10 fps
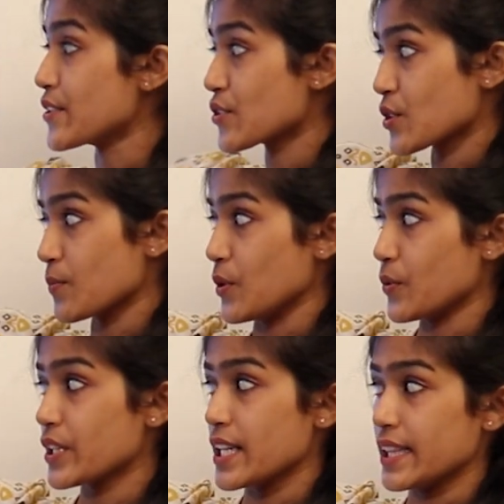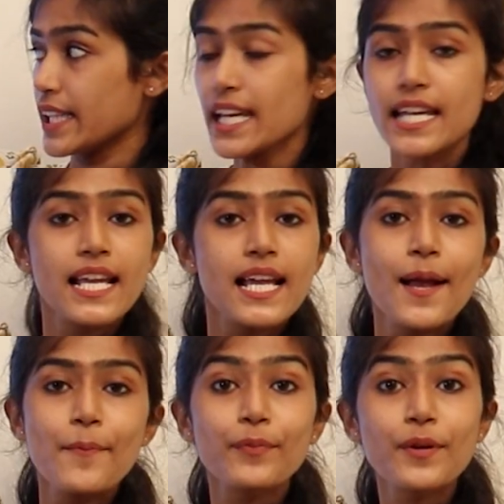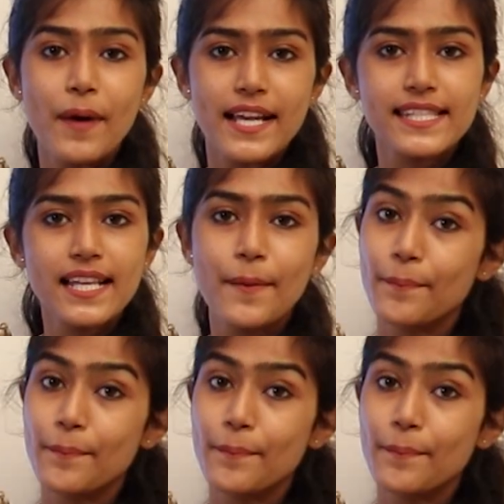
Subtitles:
distributed in the premise.